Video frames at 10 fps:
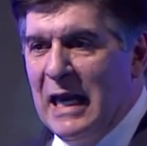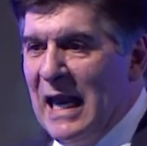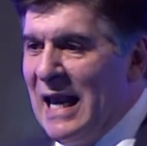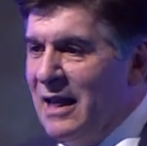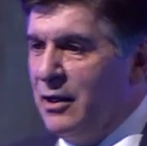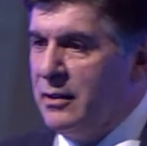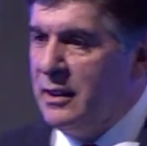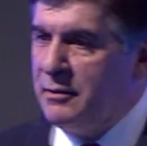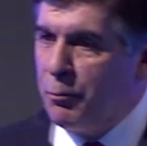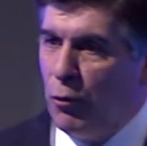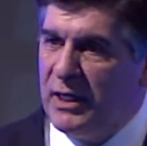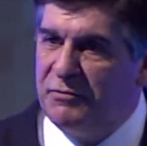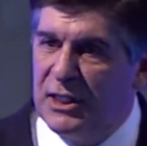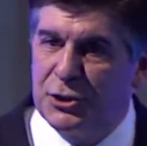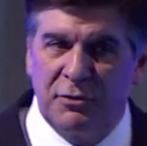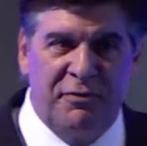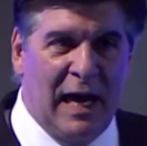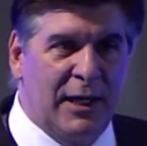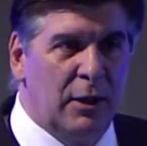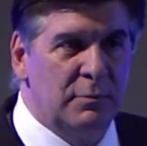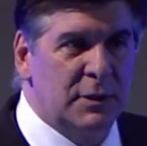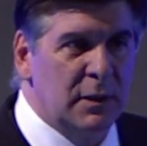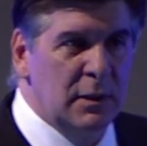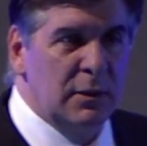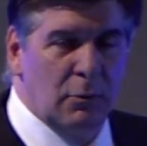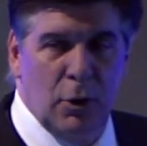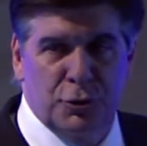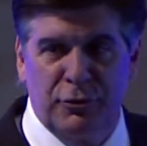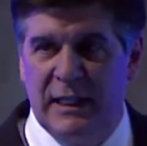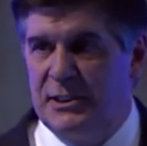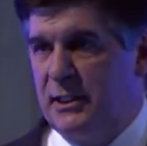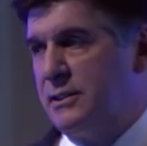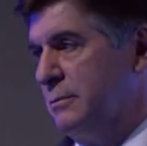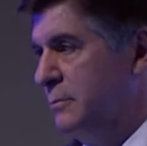And the point of digital vacuums, they're all transient.